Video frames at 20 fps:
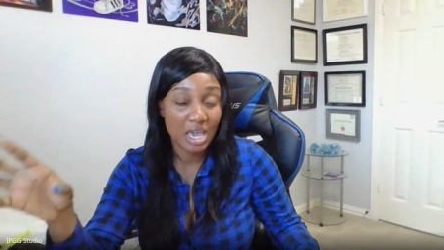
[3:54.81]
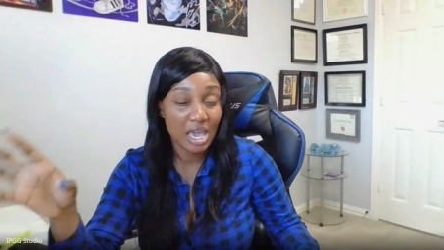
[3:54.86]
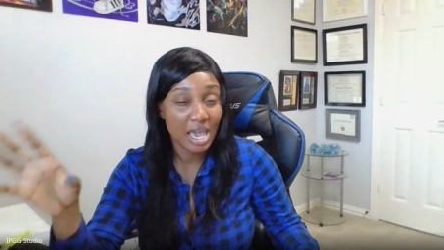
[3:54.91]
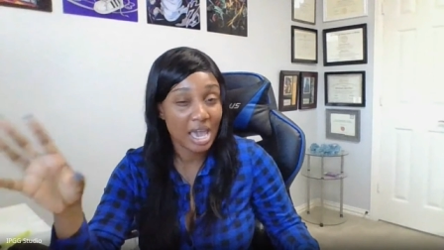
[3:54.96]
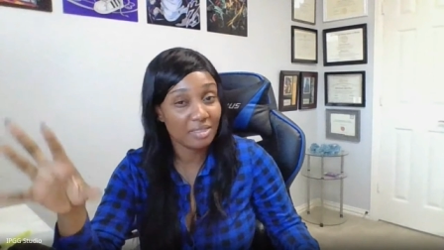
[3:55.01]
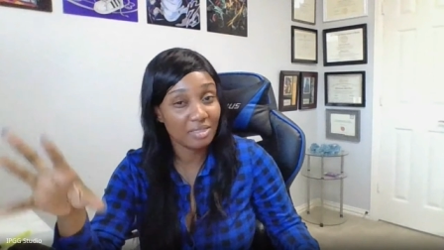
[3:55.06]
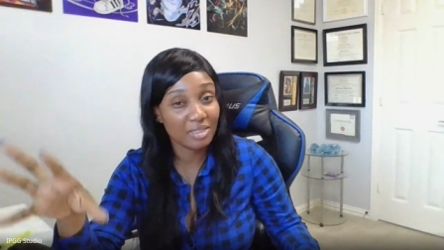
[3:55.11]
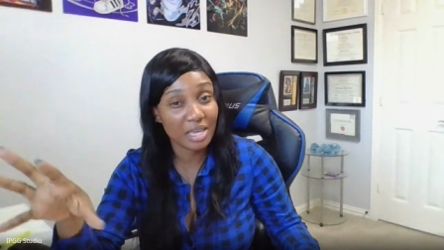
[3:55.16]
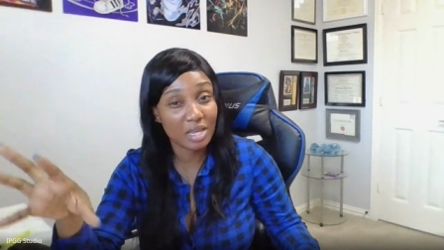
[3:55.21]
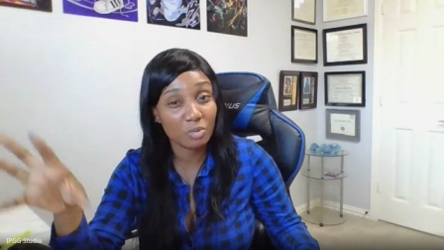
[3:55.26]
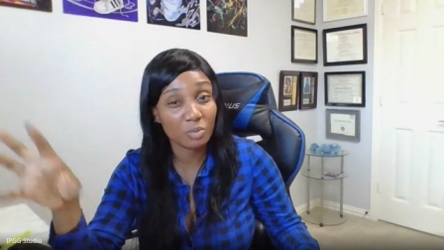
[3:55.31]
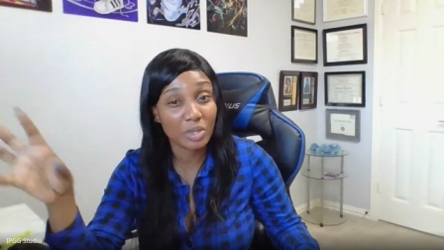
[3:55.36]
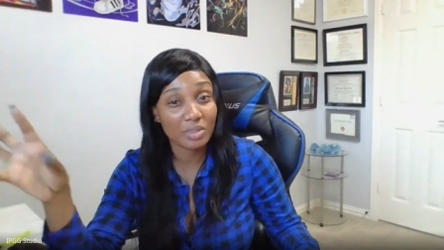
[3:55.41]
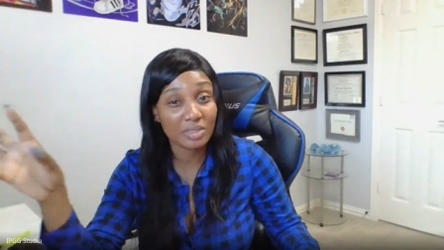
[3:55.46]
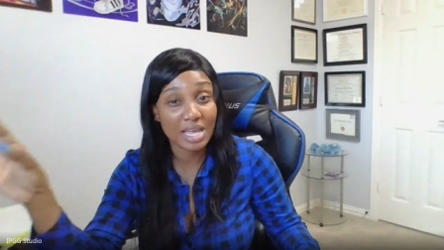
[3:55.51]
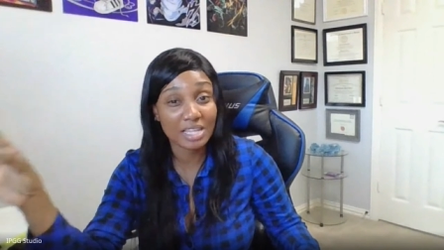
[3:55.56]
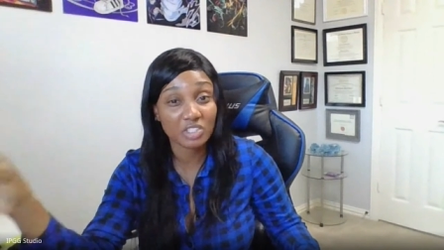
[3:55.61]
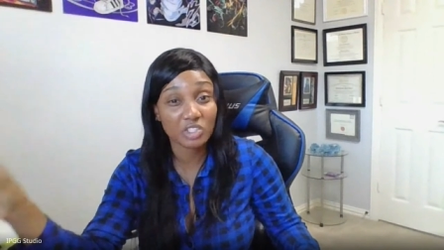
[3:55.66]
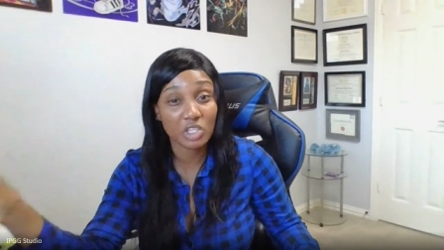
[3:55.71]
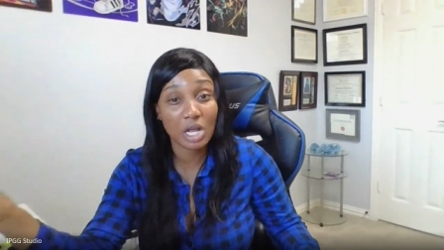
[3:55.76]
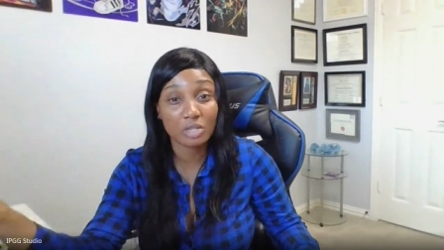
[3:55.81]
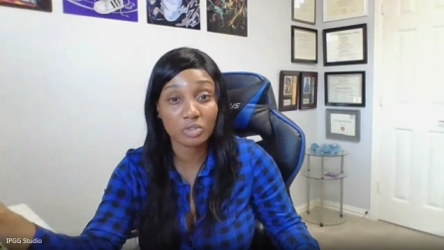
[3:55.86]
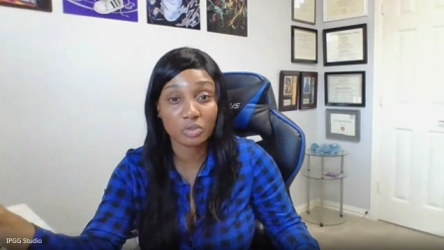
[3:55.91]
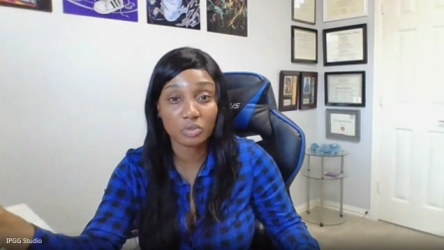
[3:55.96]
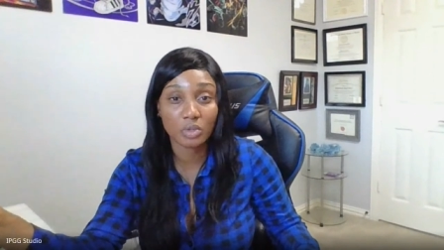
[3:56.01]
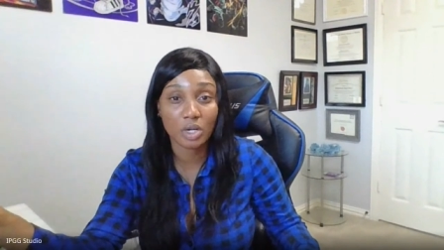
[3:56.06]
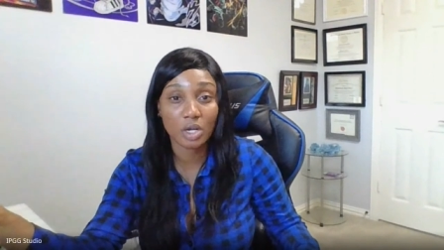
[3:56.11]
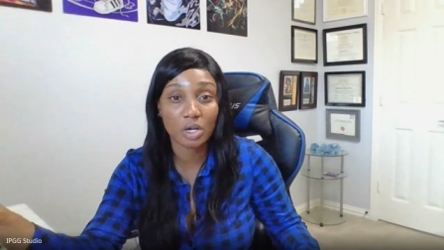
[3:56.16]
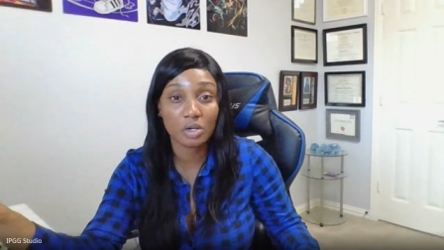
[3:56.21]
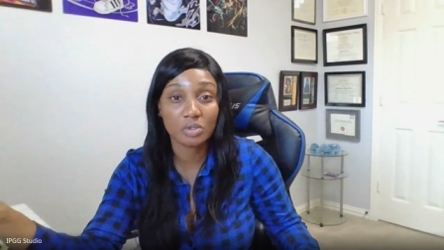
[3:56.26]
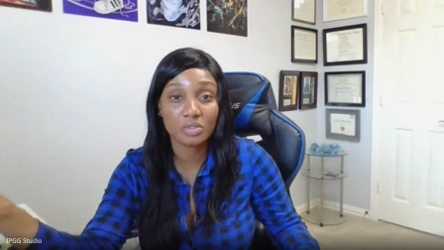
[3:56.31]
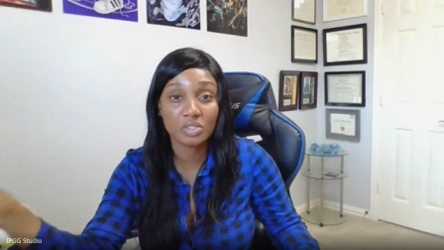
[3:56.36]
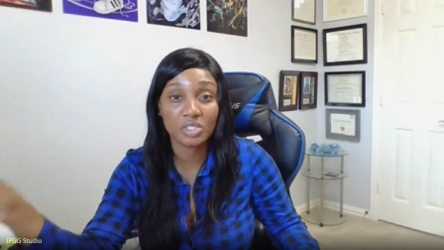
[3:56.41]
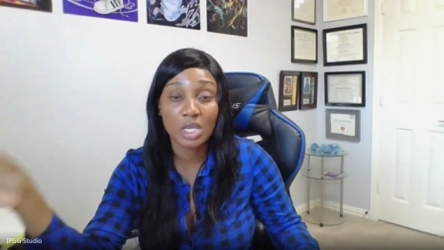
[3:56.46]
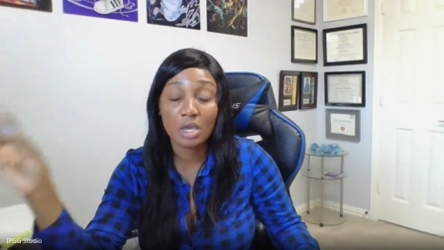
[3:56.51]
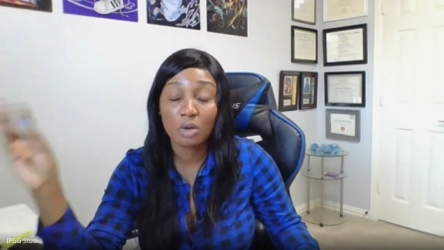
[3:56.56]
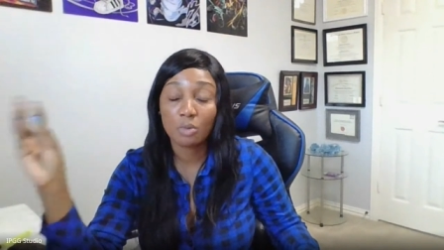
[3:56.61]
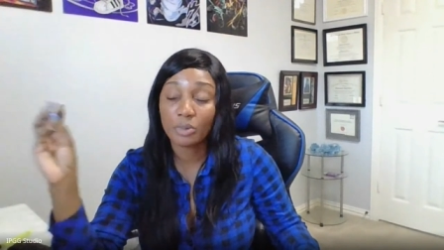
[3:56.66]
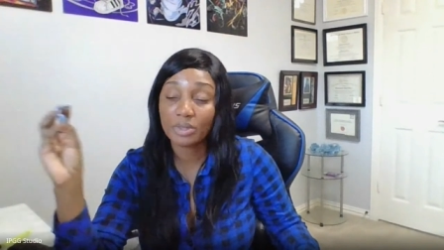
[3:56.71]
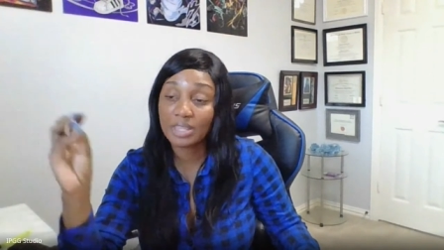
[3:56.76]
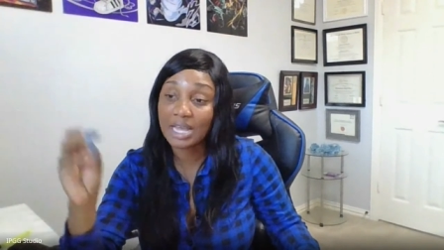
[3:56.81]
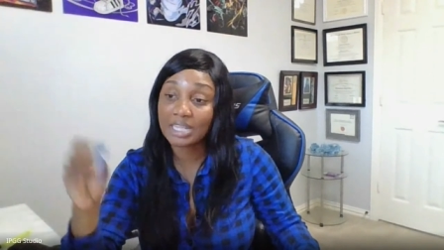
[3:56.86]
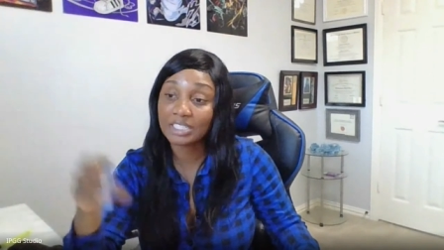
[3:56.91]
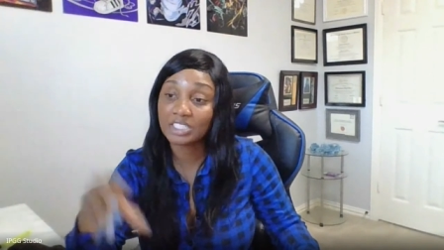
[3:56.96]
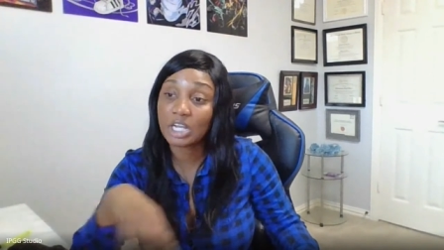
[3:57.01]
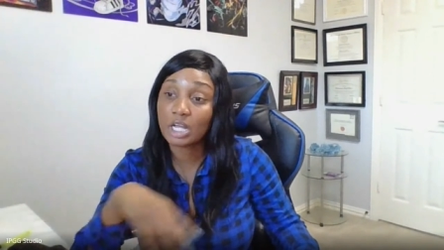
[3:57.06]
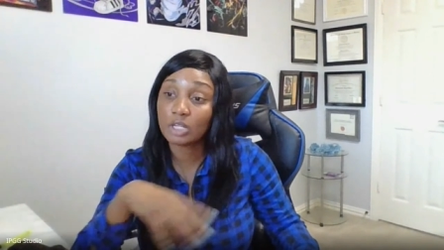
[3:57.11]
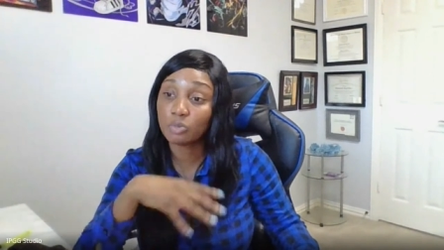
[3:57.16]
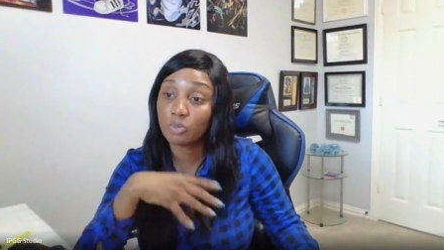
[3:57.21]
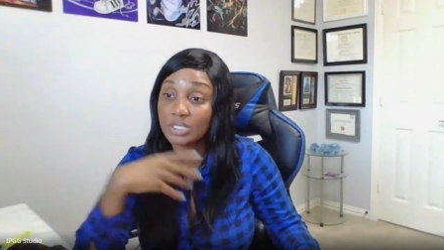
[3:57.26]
And then when that child grows, when that child